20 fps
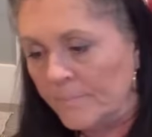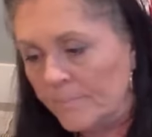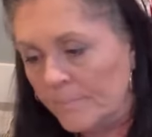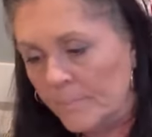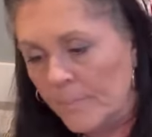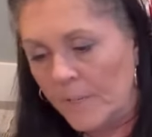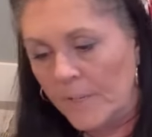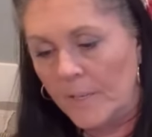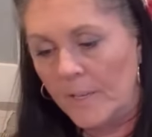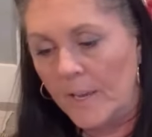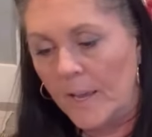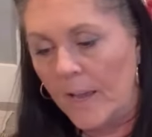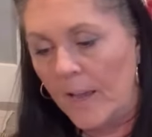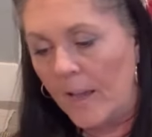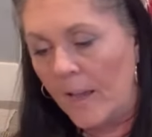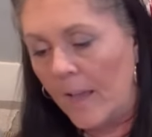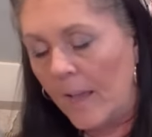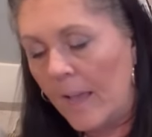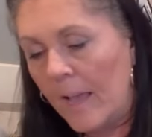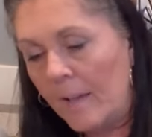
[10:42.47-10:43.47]
But
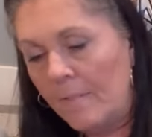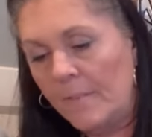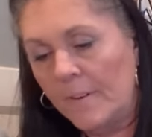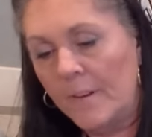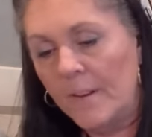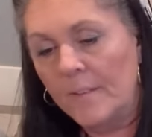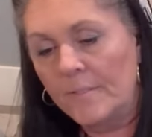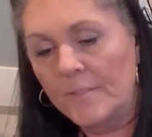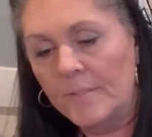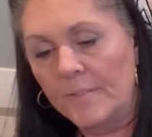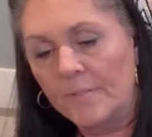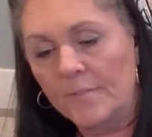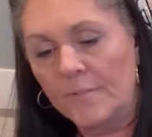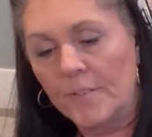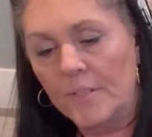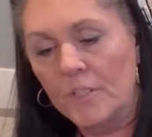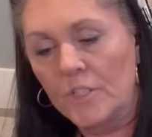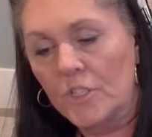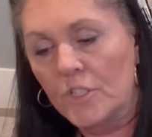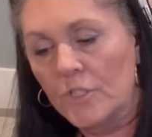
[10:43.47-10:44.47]
yeah, I have enough to
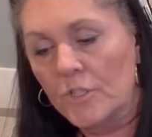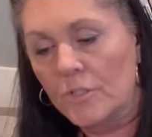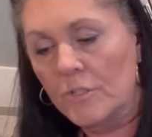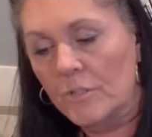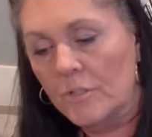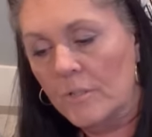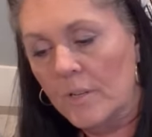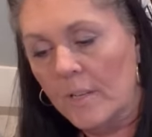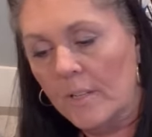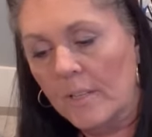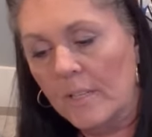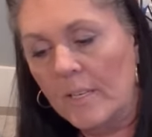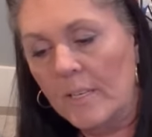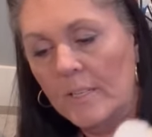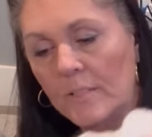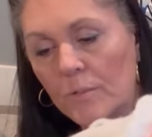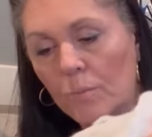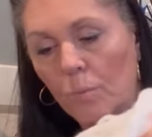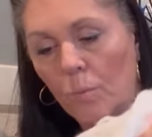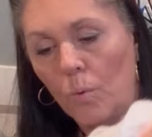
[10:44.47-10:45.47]
finish at
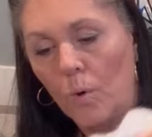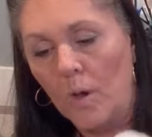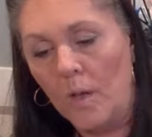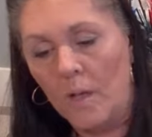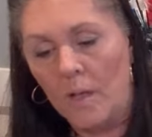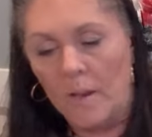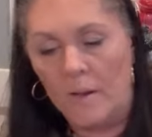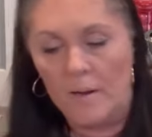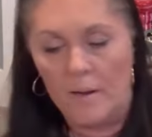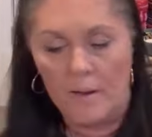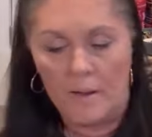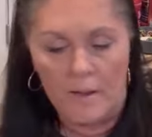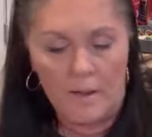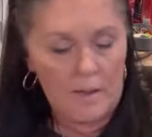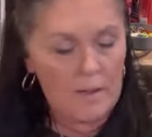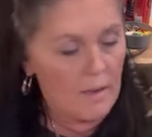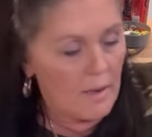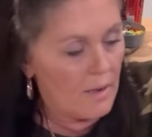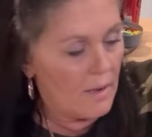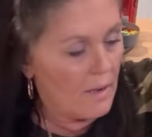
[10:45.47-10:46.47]
least one.
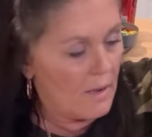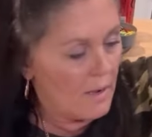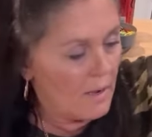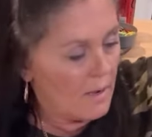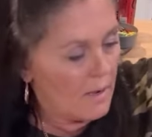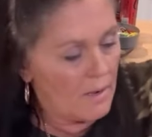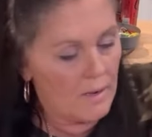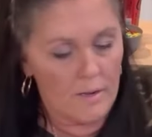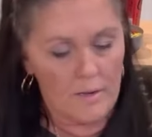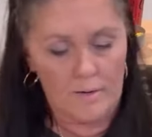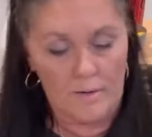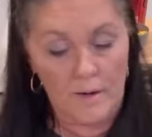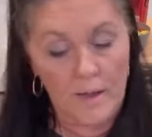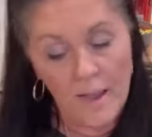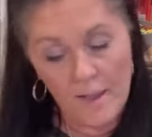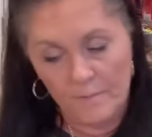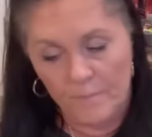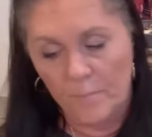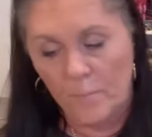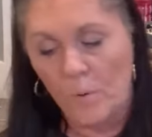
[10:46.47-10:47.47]
No, I
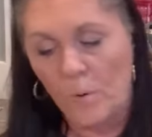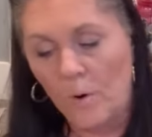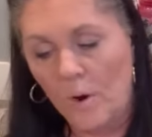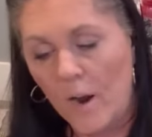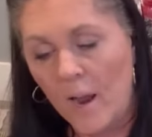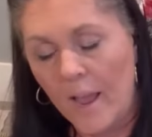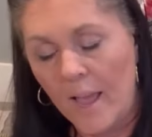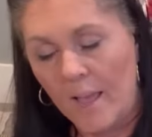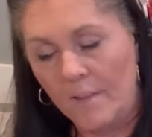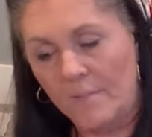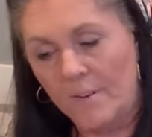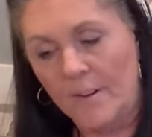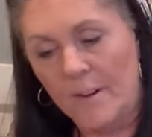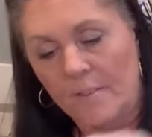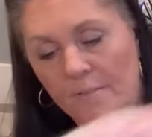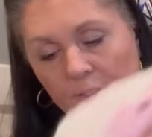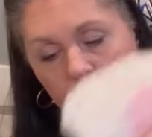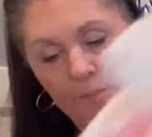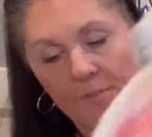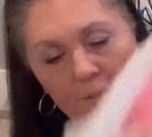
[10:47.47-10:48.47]
have more. I have
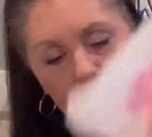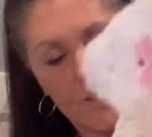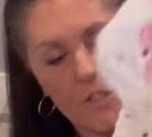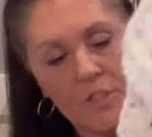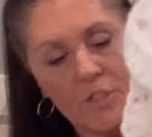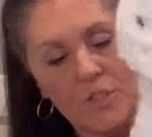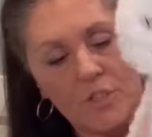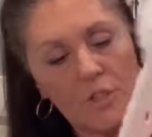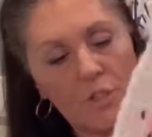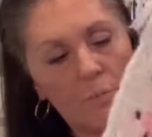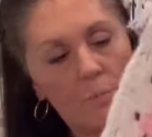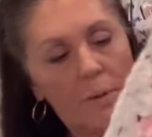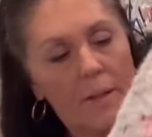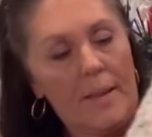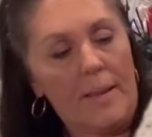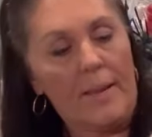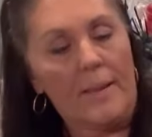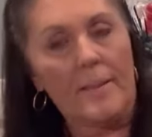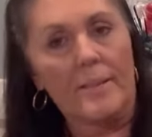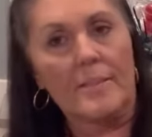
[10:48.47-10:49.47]
enough to finish two
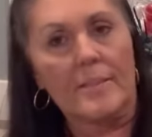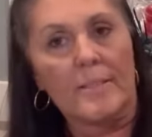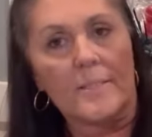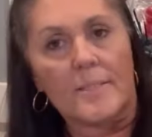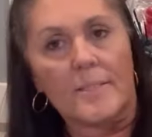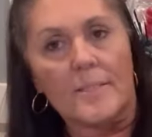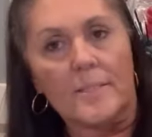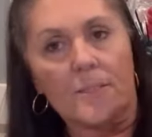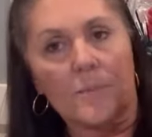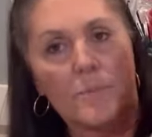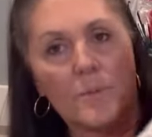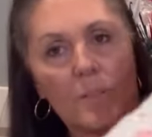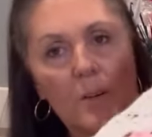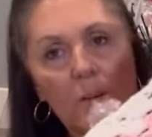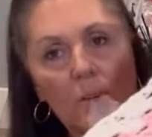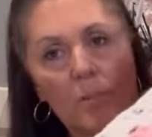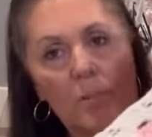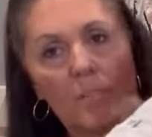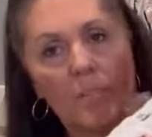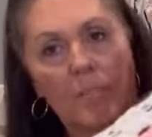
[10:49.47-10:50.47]
blankets because this one only